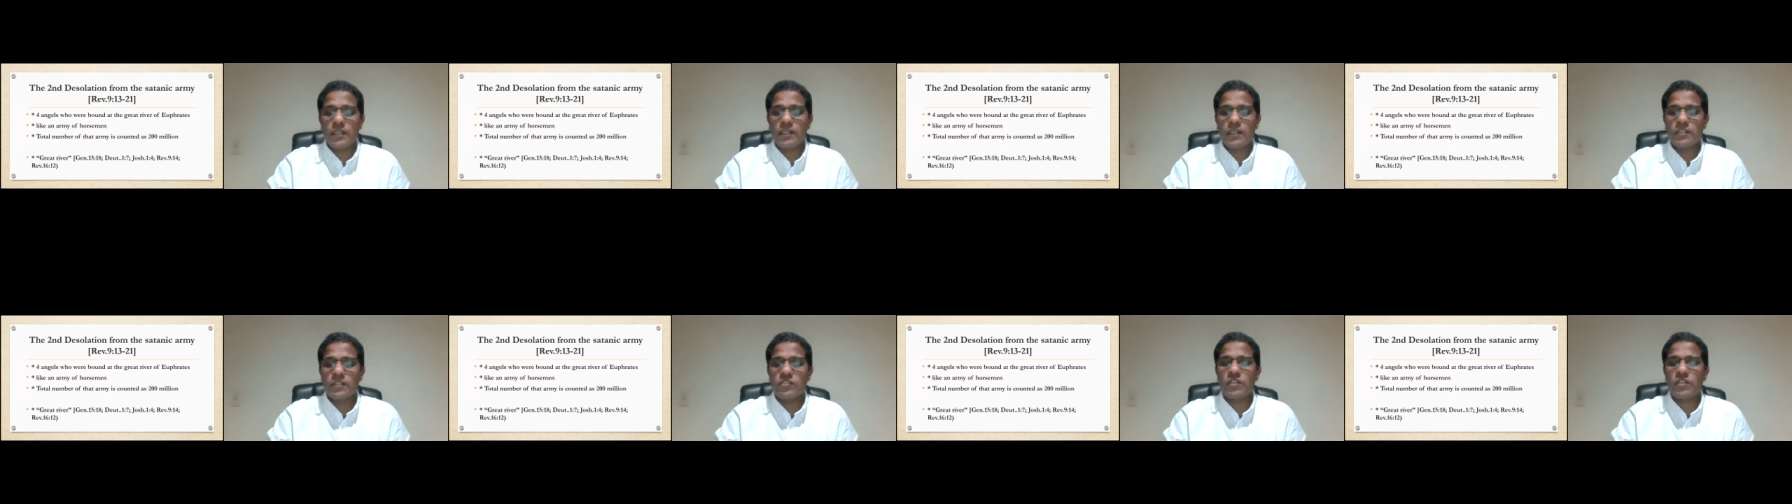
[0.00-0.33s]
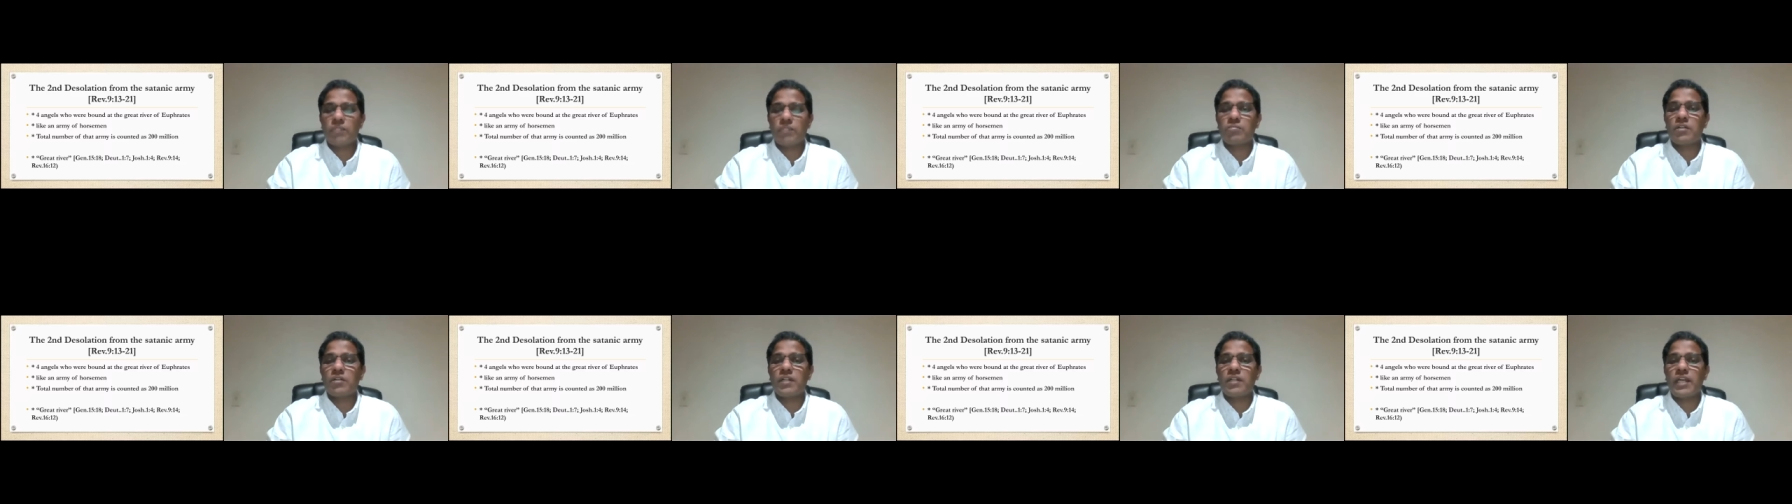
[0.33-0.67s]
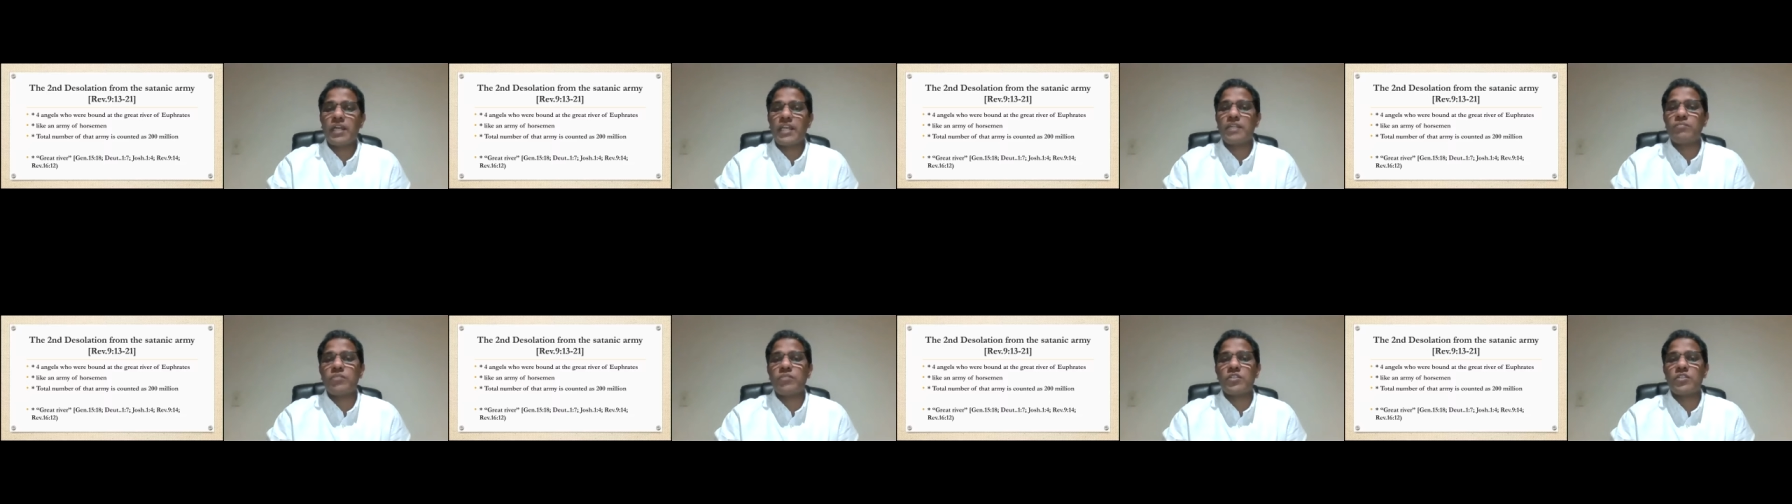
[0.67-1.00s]
uh chapter
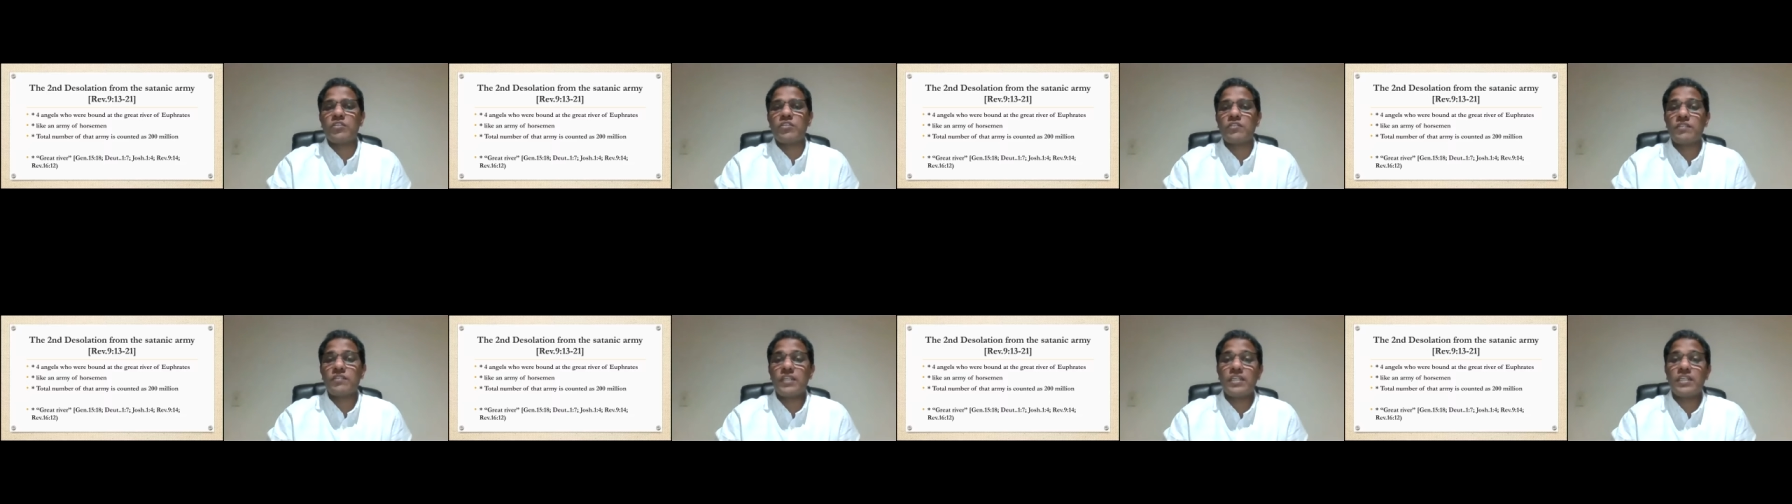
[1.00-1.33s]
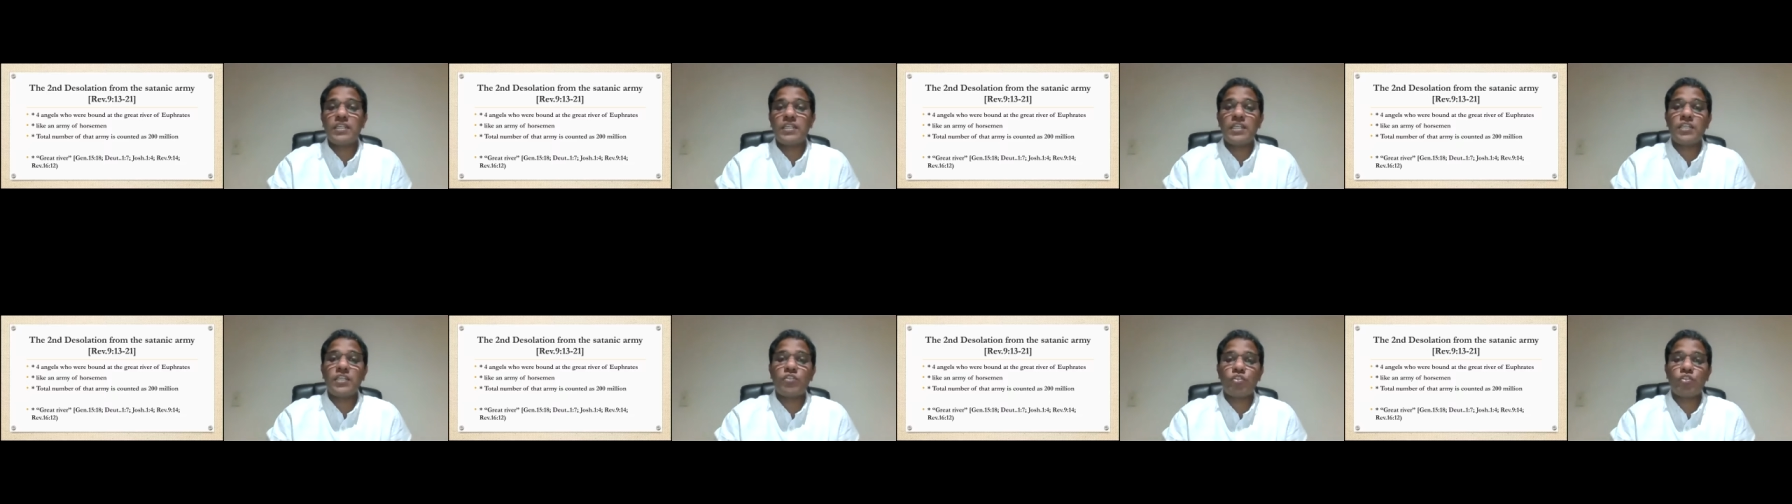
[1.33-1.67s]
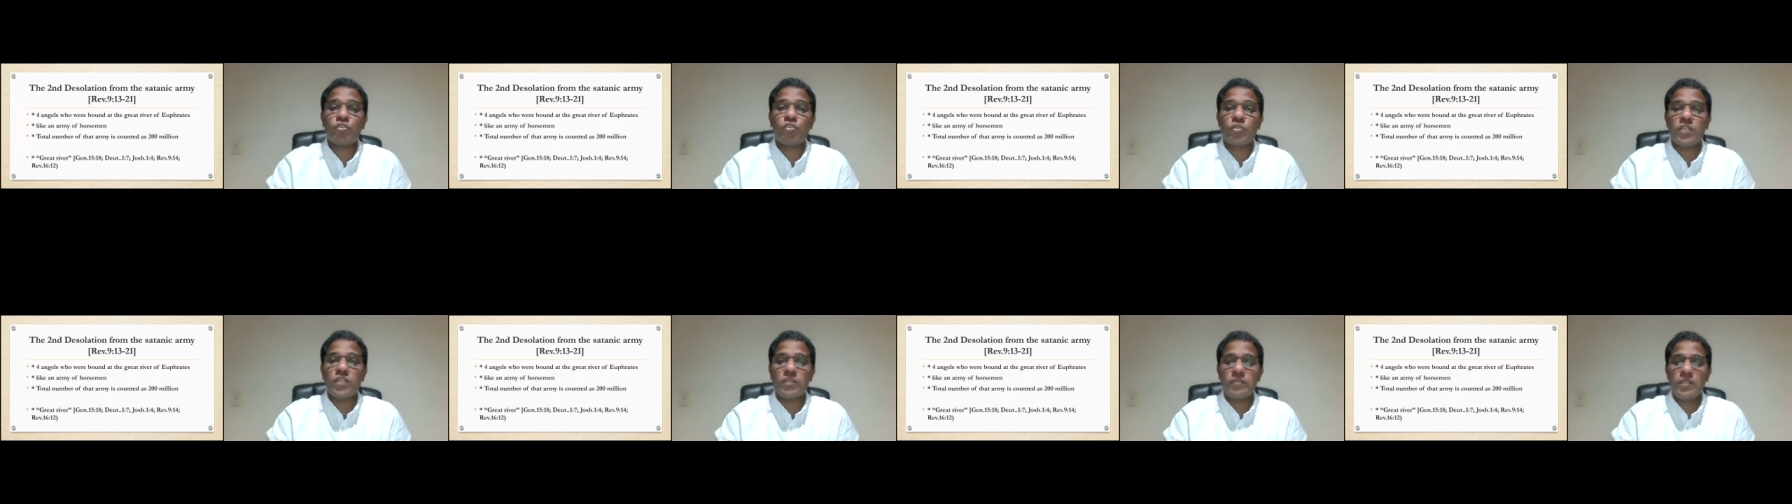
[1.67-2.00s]
9, verses 13 to
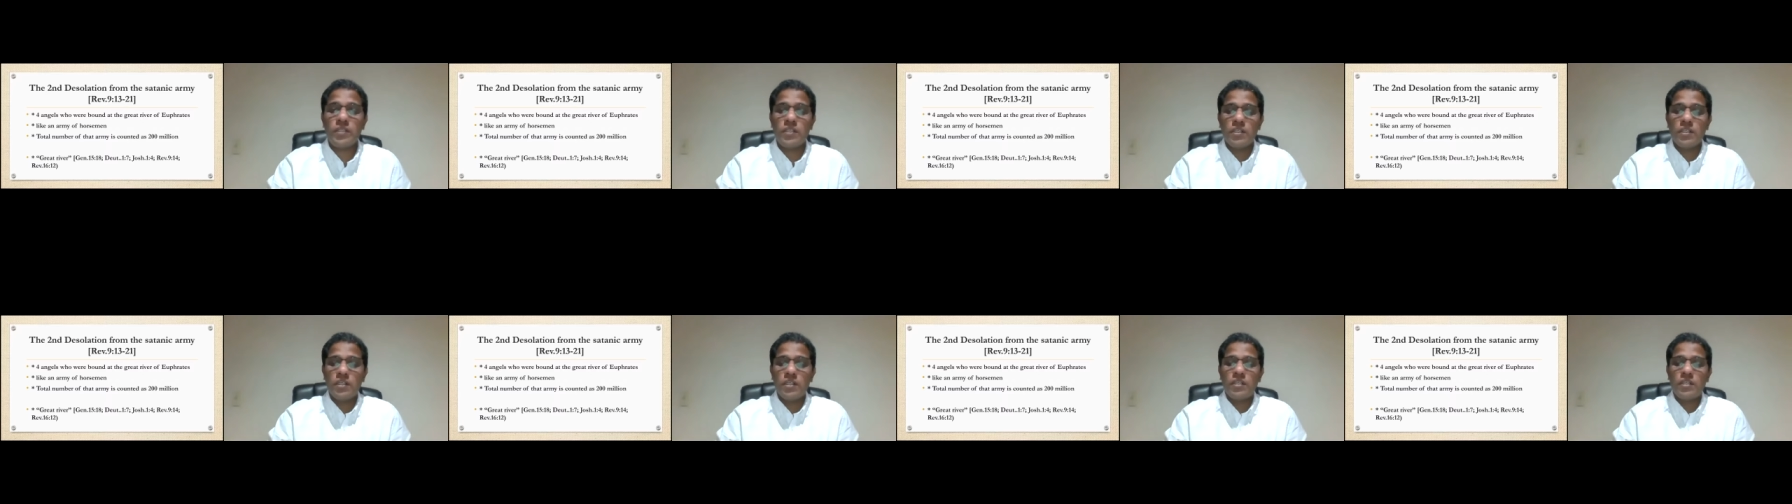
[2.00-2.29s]
21.